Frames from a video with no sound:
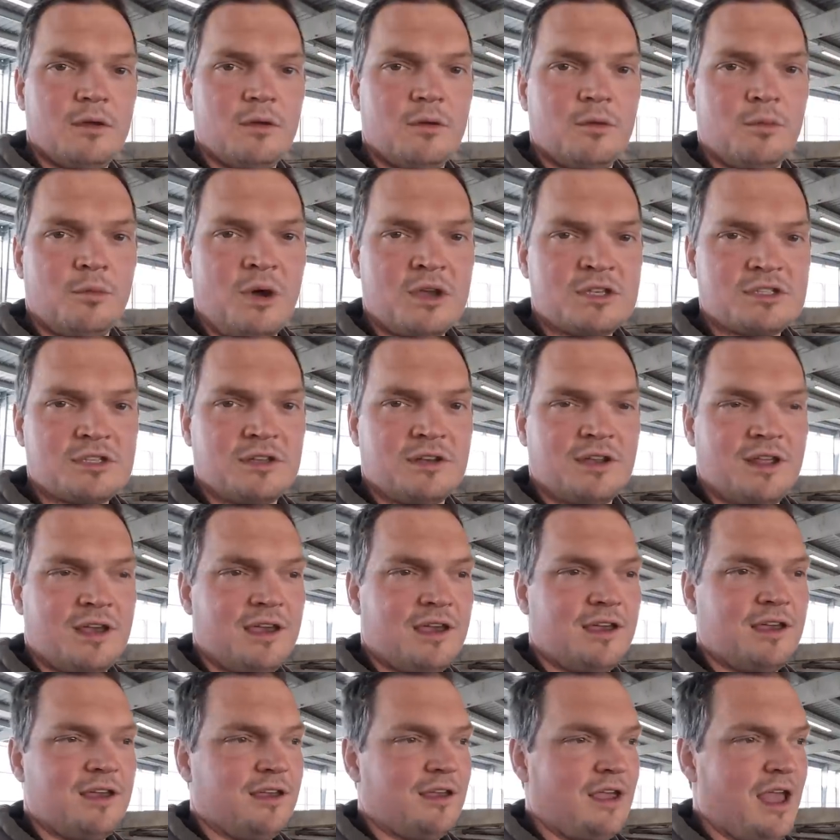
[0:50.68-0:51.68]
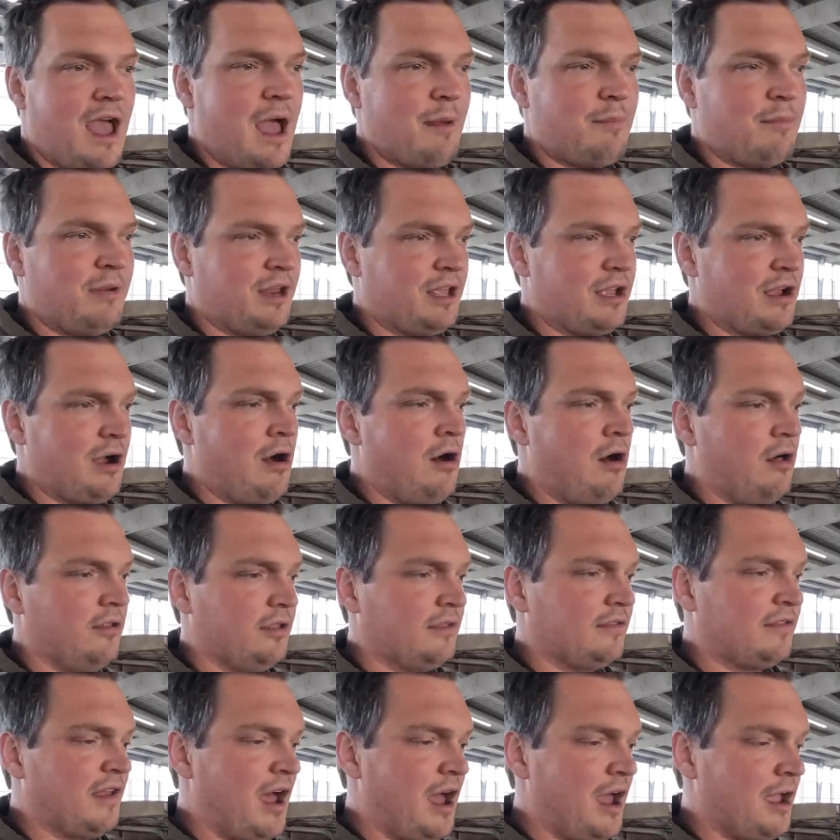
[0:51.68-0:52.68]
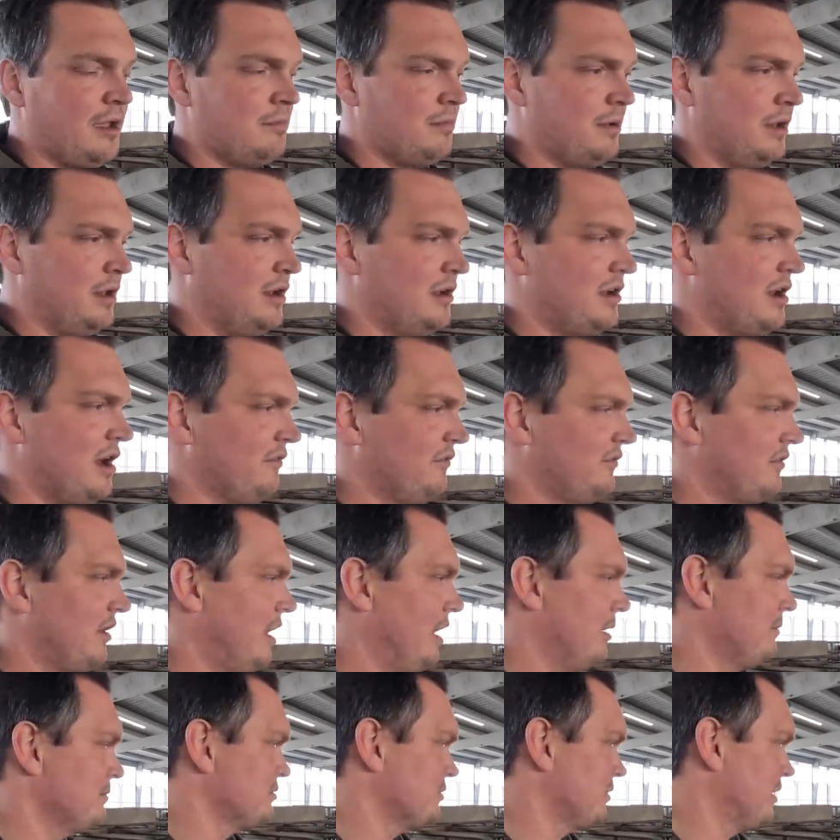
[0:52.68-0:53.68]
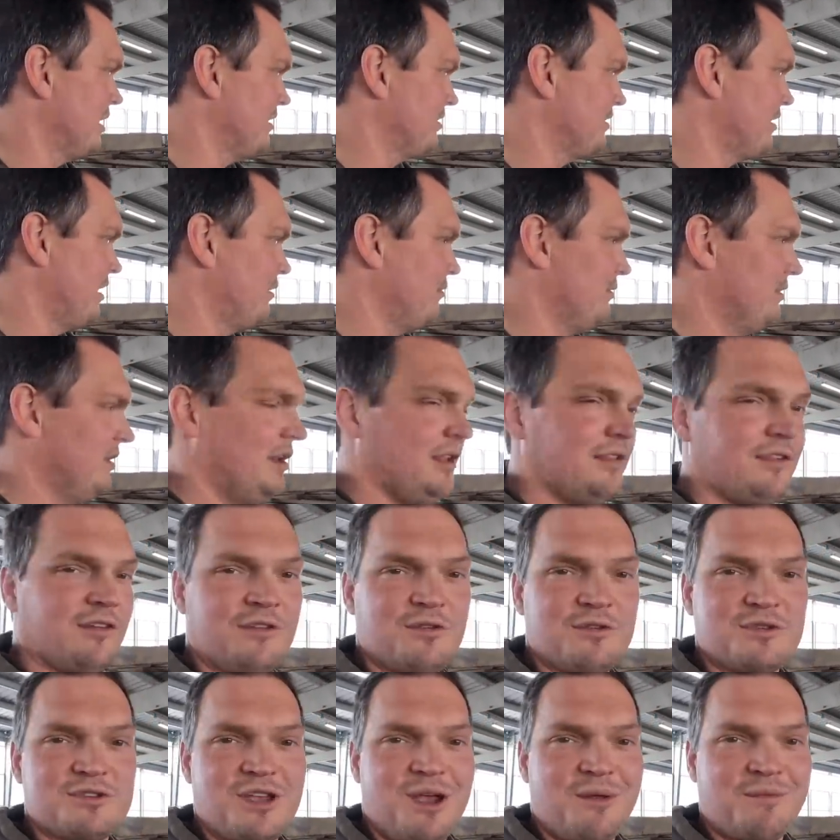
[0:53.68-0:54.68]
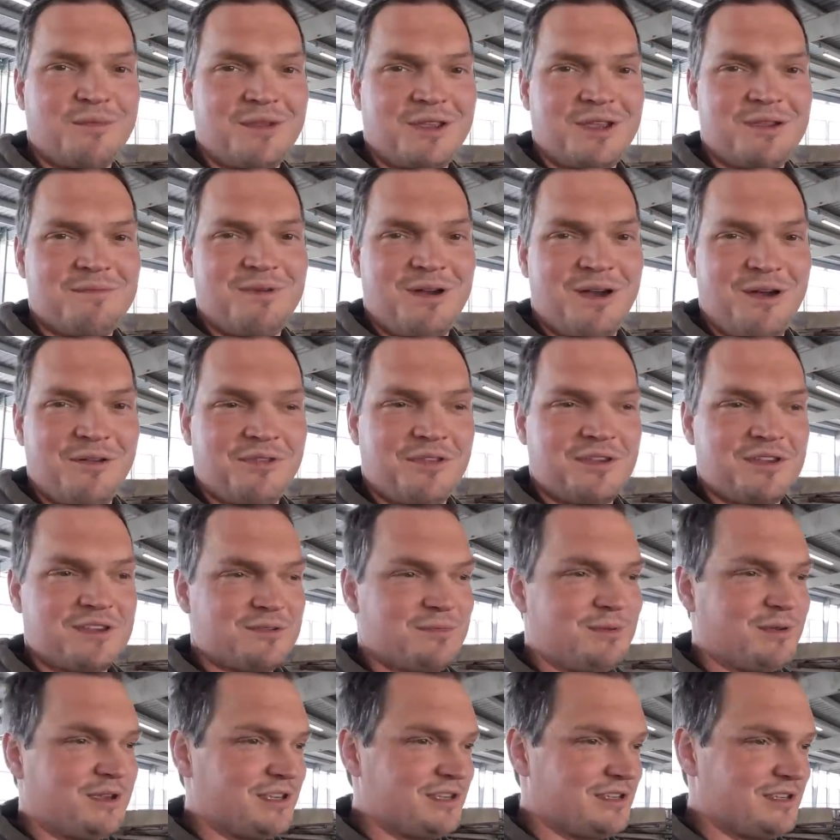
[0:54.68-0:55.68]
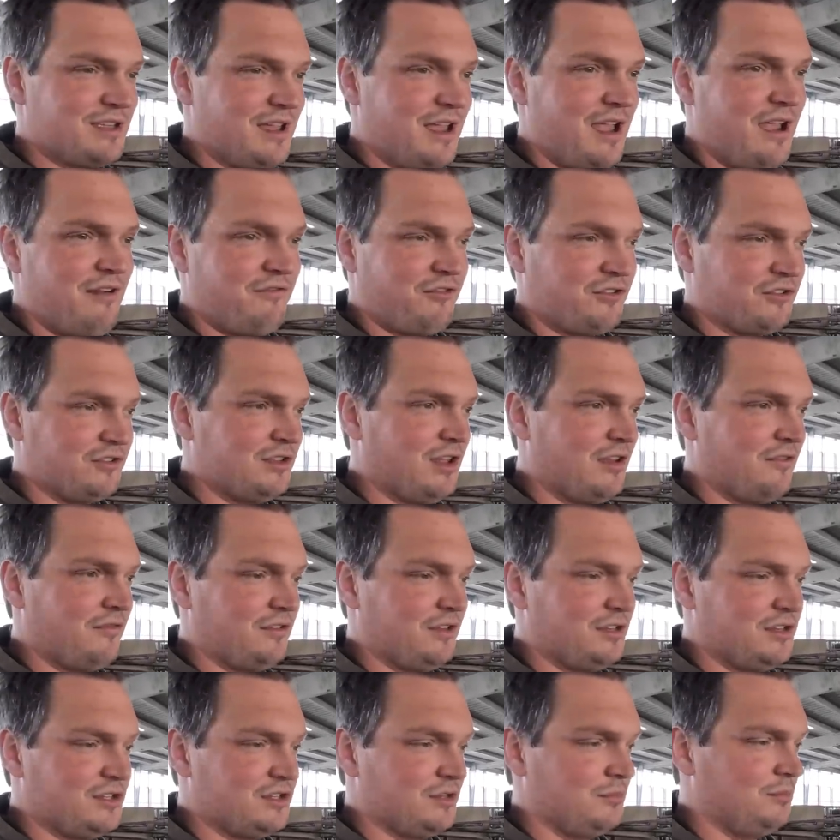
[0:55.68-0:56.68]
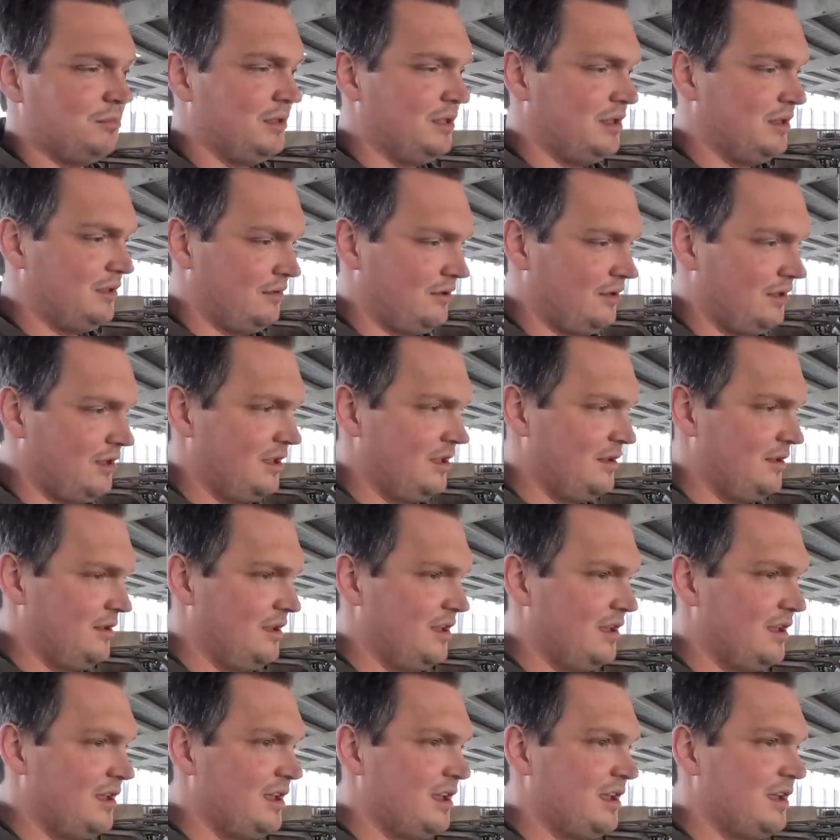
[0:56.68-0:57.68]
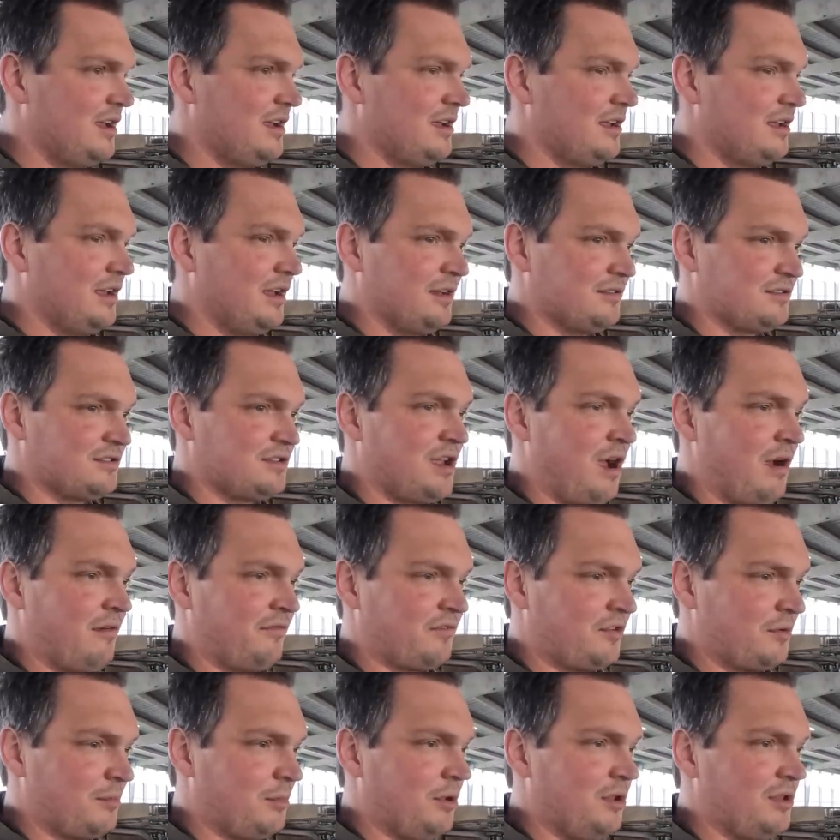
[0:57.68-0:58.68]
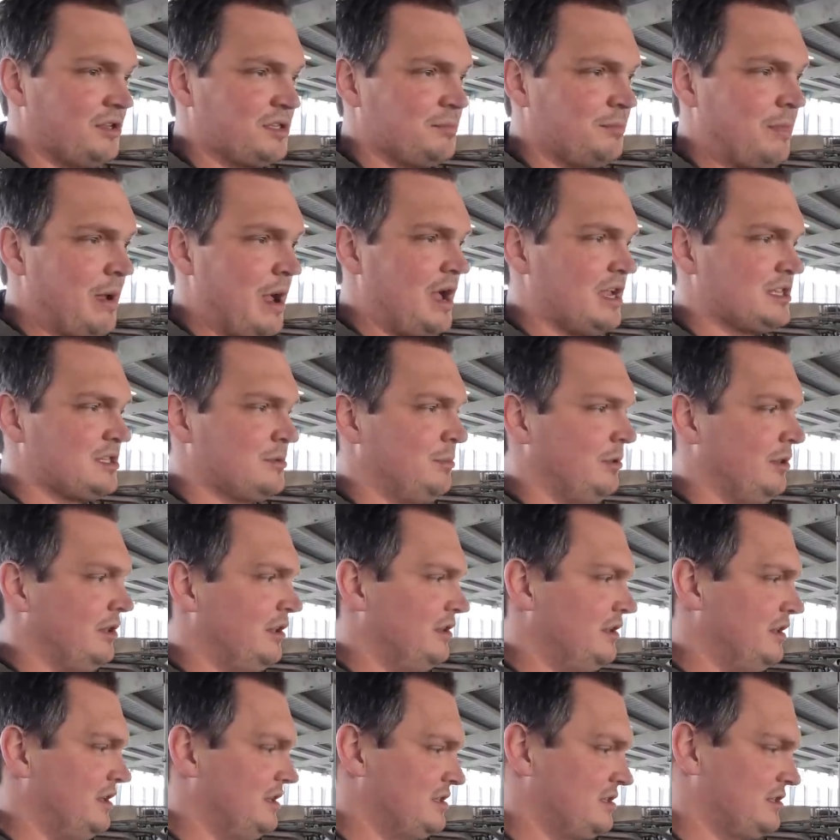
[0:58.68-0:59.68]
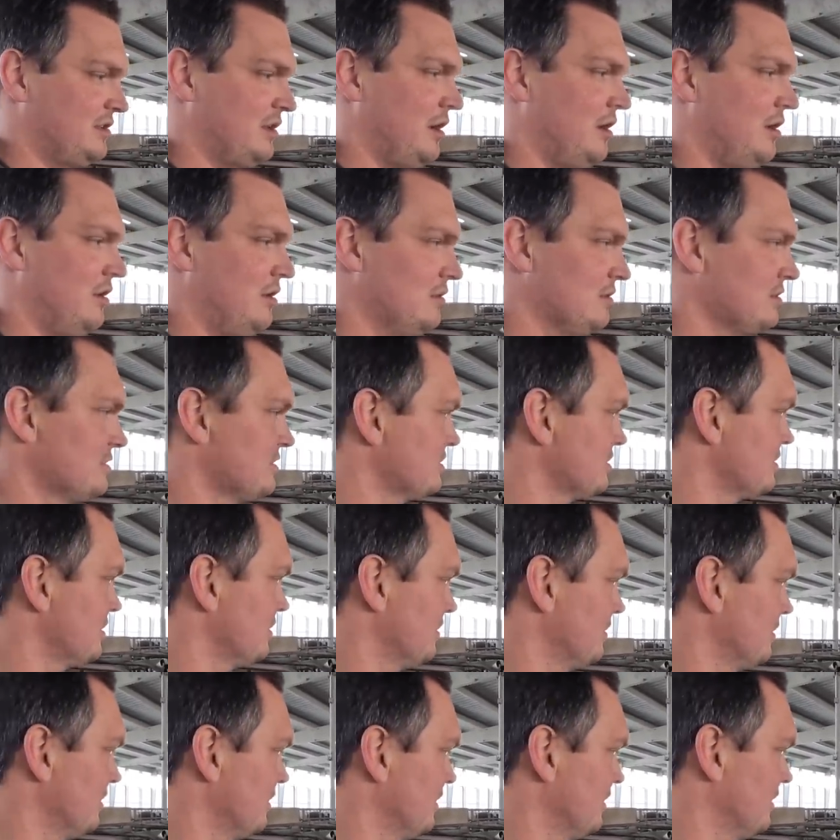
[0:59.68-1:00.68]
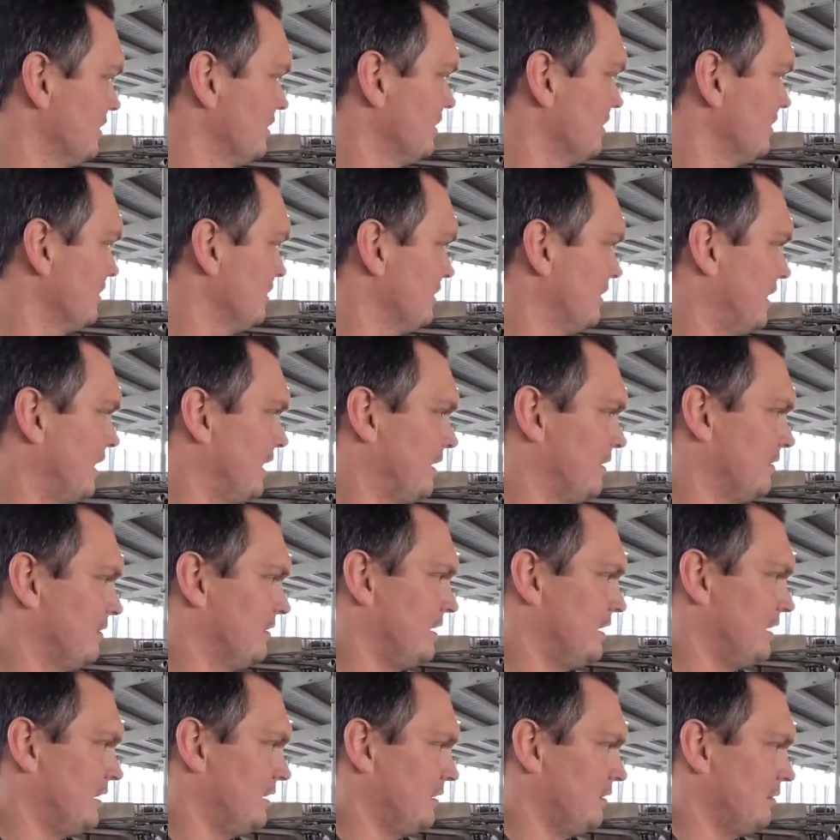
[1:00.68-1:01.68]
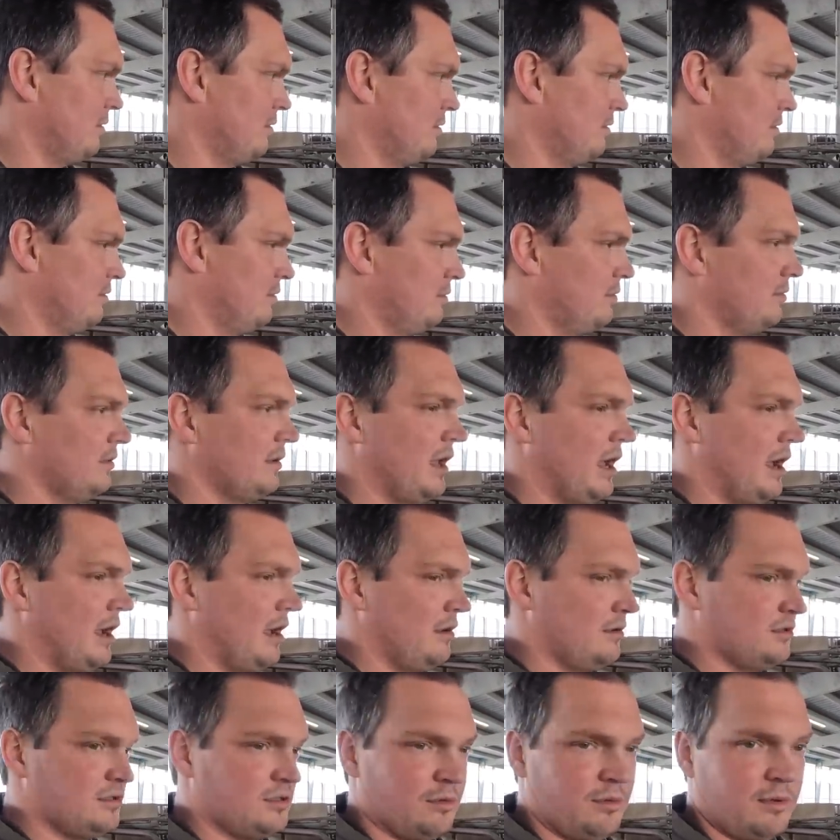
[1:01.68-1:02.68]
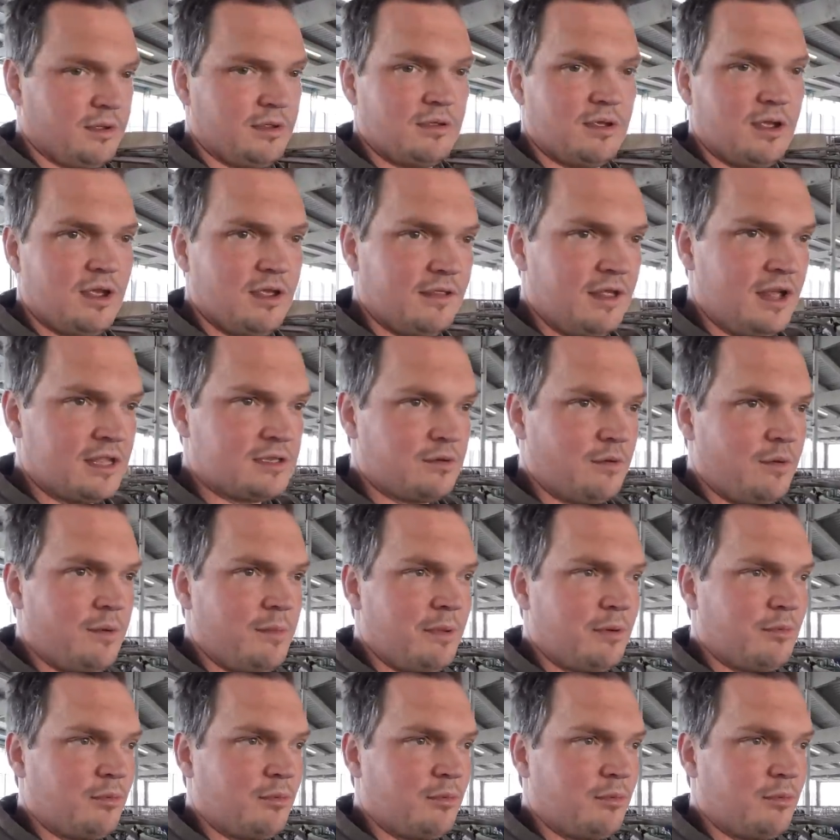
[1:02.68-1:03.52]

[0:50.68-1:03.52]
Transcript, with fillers: wasn't happening all the time, but enough times where I thought we need to do something about this, because the heifers definitely should be as comfortable as possible in these stalls. And yeah, so that's what we've been